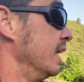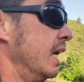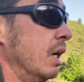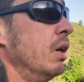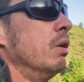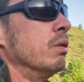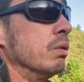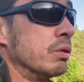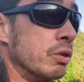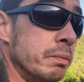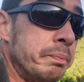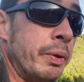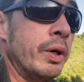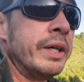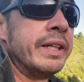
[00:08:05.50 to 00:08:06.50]
oh, good
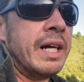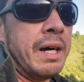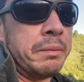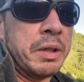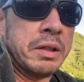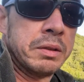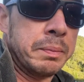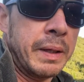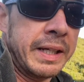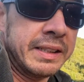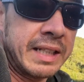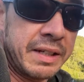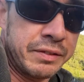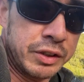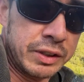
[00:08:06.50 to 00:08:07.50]
point, I'm going to play
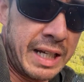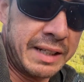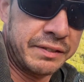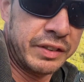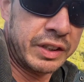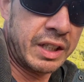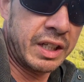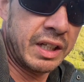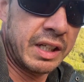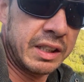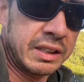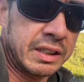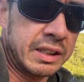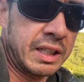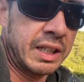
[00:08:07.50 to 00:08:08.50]
devil's
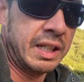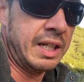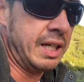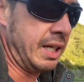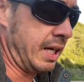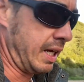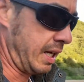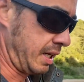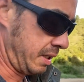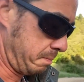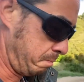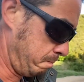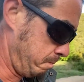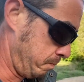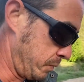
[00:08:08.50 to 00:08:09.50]
advocate.
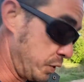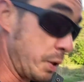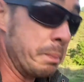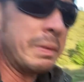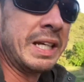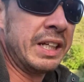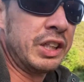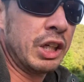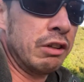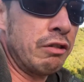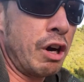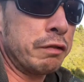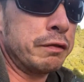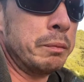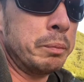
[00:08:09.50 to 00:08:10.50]
The media
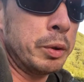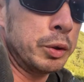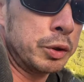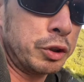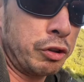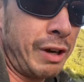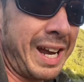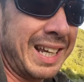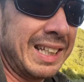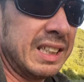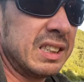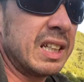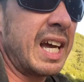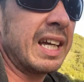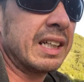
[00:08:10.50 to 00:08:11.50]
often portrays,
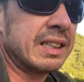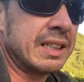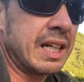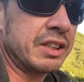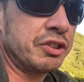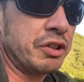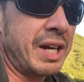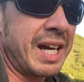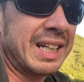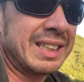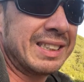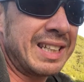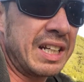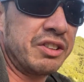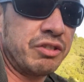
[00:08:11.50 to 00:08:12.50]
etc.,
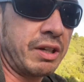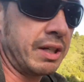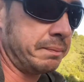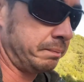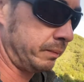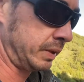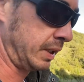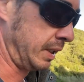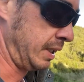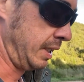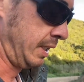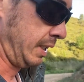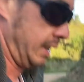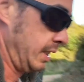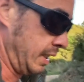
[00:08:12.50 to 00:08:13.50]
etc.
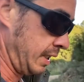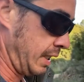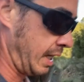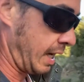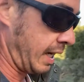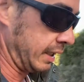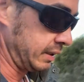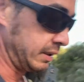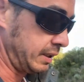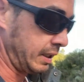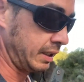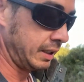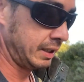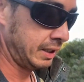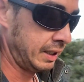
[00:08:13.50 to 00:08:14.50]
And
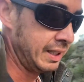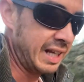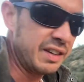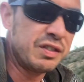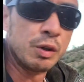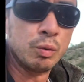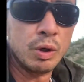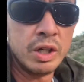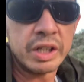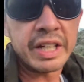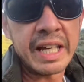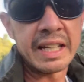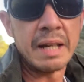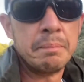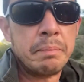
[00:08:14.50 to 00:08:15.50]
if you're
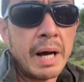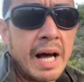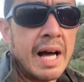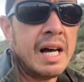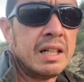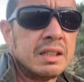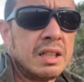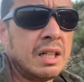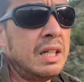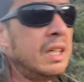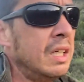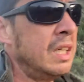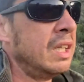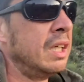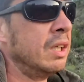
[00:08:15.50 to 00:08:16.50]
working in pairs,
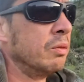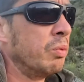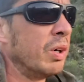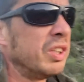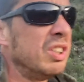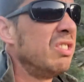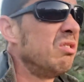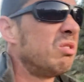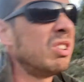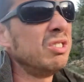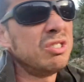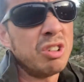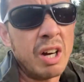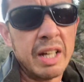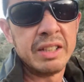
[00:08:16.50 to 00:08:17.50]
what you can
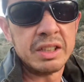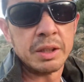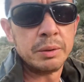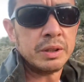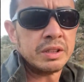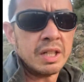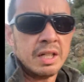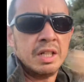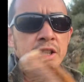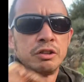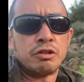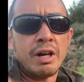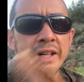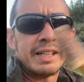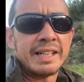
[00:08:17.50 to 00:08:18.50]
try and do is
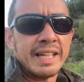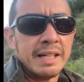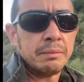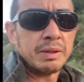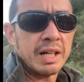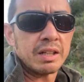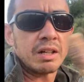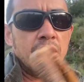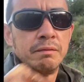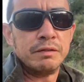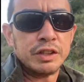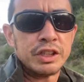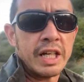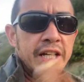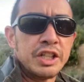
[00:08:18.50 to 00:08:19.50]
try and keep that
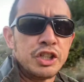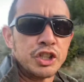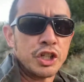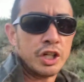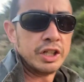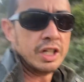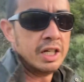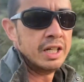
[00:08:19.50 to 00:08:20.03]
conversation